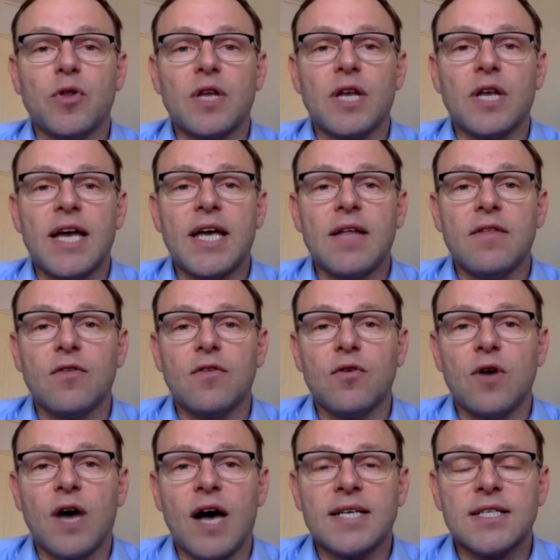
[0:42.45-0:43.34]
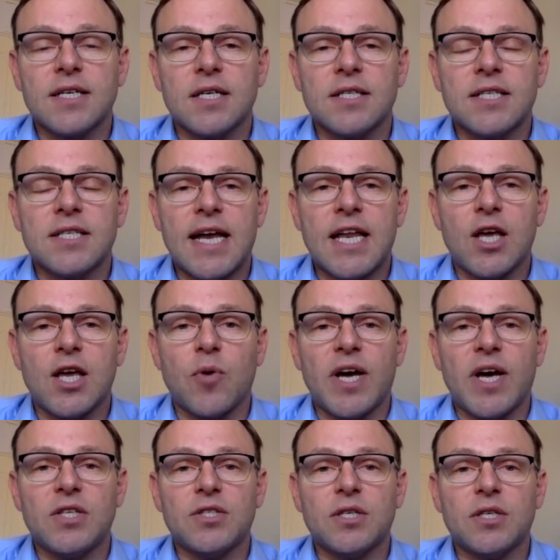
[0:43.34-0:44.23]
tonight to ask us any
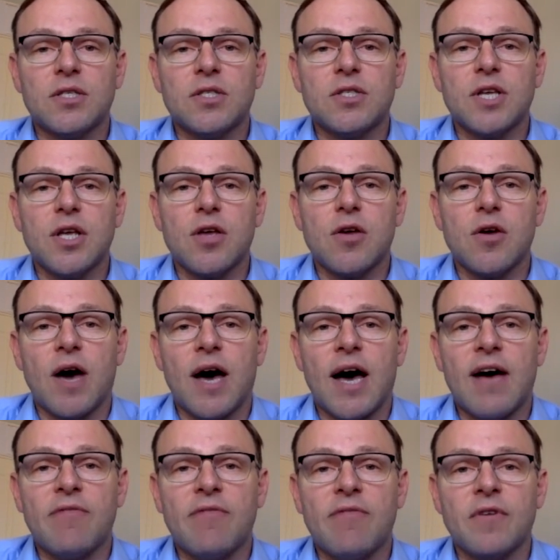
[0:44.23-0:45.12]
questions that you have